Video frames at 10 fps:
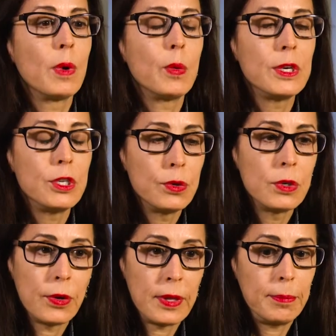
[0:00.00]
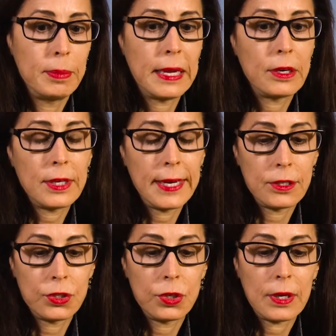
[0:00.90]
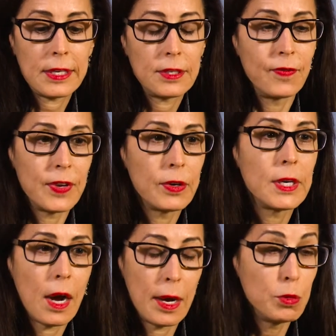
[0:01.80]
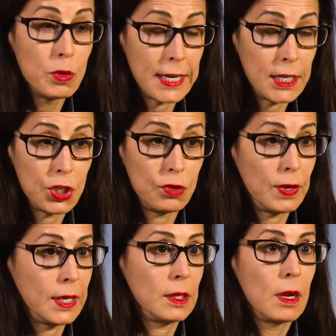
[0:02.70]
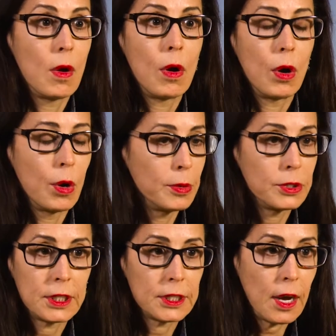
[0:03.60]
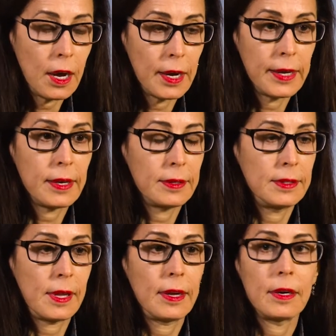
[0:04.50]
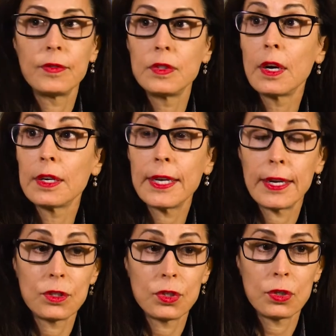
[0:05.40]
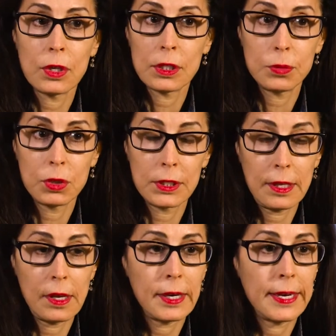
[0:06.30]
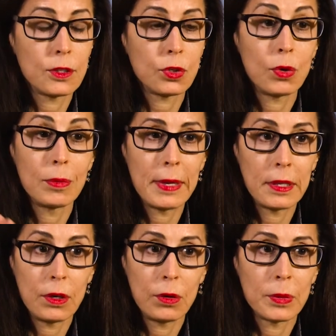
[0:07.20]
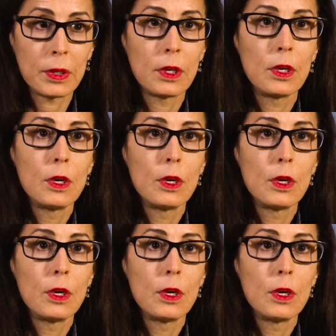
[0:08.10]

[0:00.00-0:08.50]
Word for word: But we do know that bladder cancer has a very high mutation rate, almost as high as that of lung cancer, non-small cell lung cancer, or melanoma,